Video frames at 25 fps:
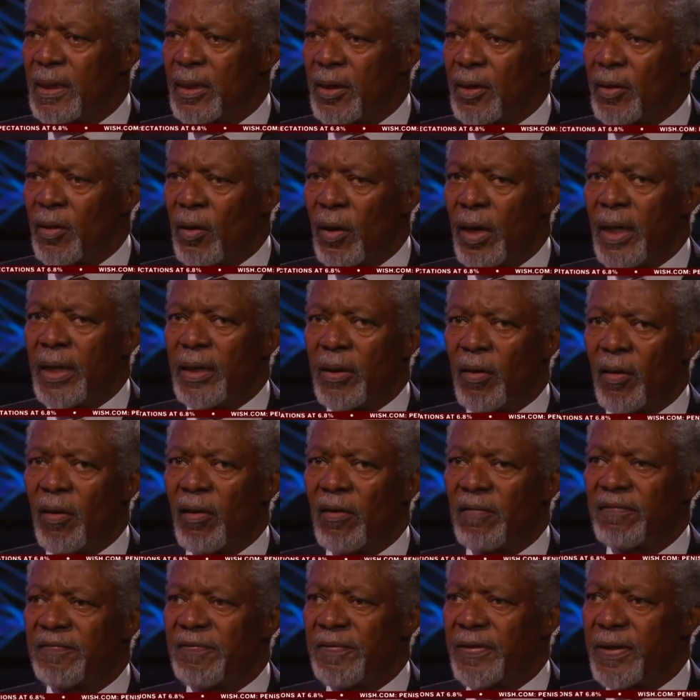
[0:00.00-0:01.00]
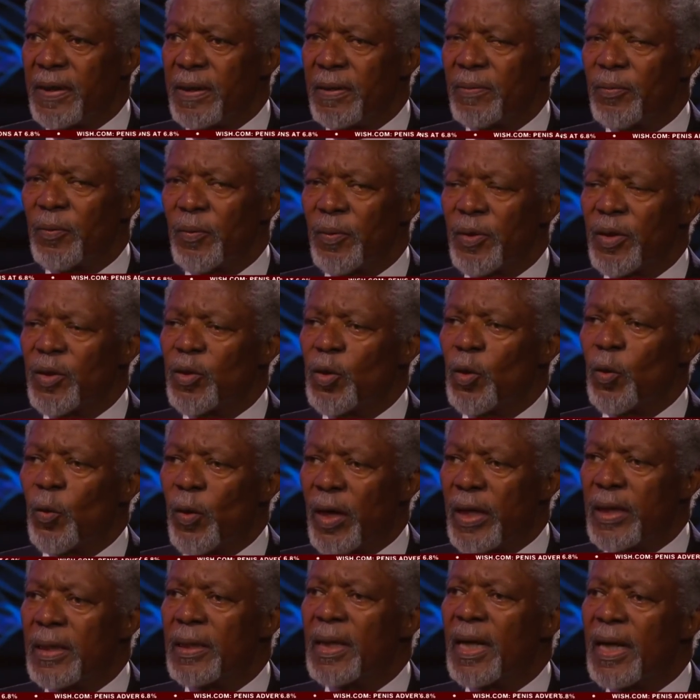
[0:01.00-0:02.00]
You know, and often the
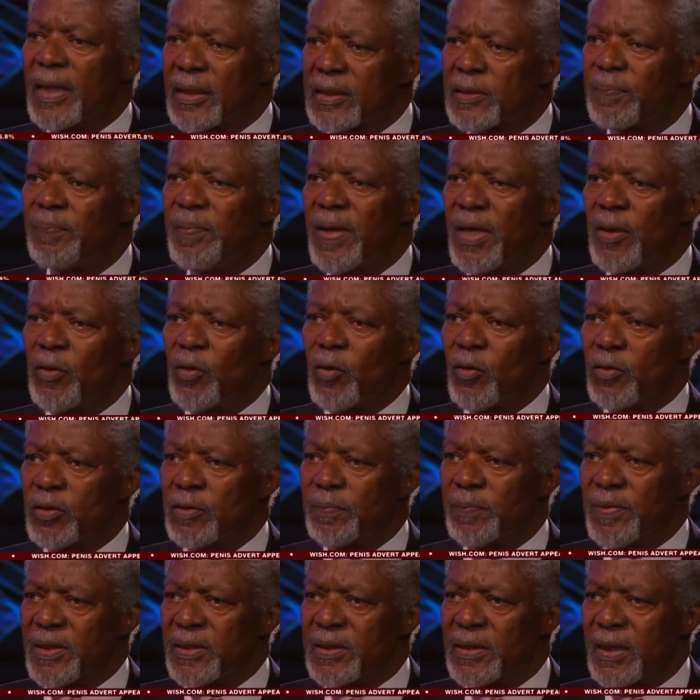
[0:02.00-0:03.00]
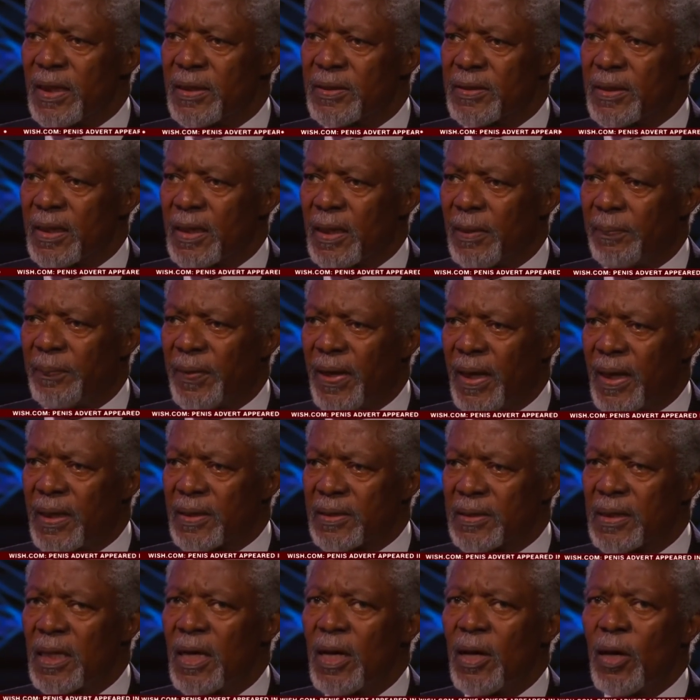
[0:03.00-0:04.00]
UN has made those mistakes in the
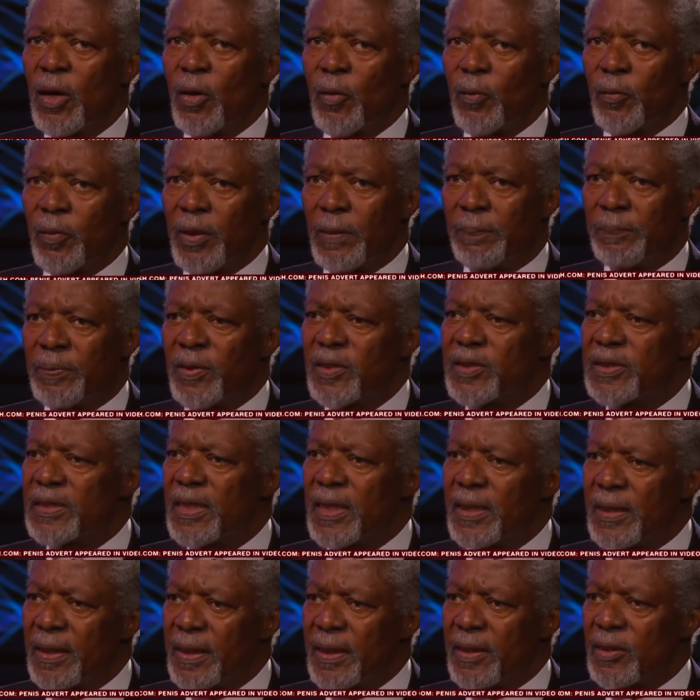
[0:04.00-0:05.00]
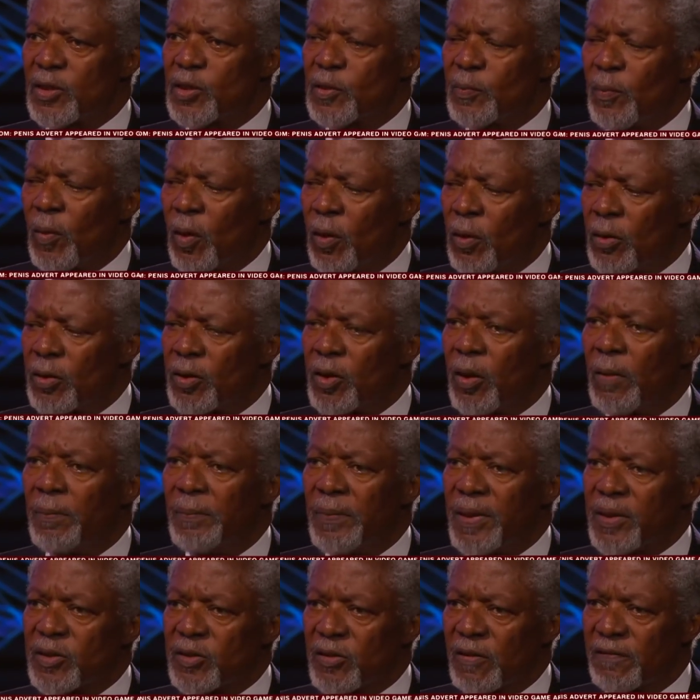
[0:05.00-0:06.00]
past. We put in these small
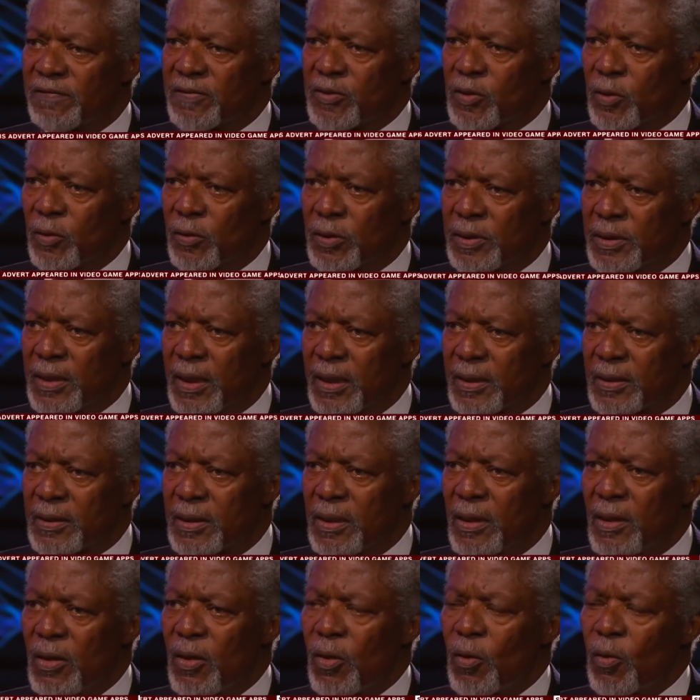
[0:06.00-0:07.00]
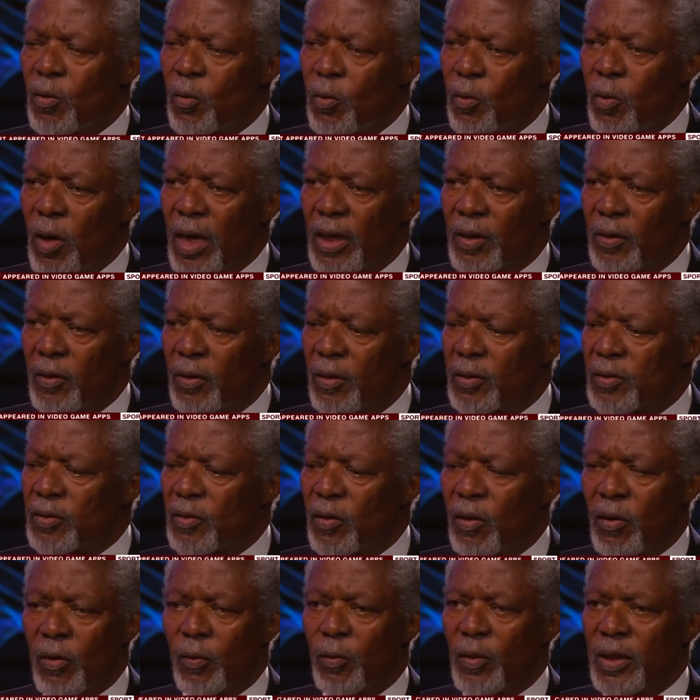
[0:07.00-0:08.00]
numbers of soldiers who are not
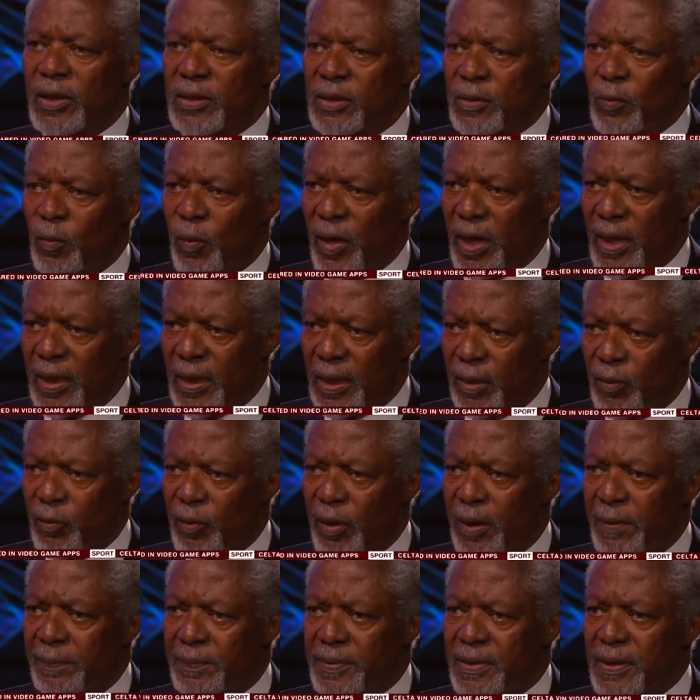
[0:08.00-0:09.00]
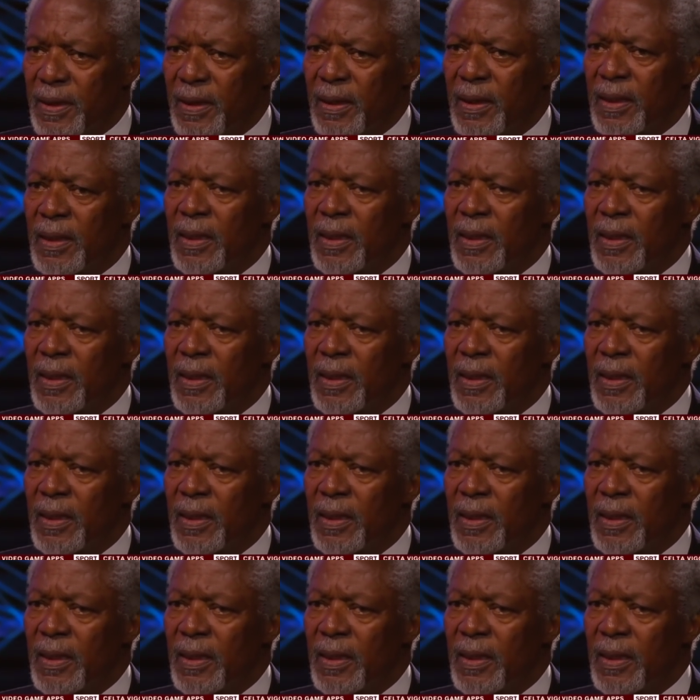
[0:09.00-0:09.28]
always well equipped.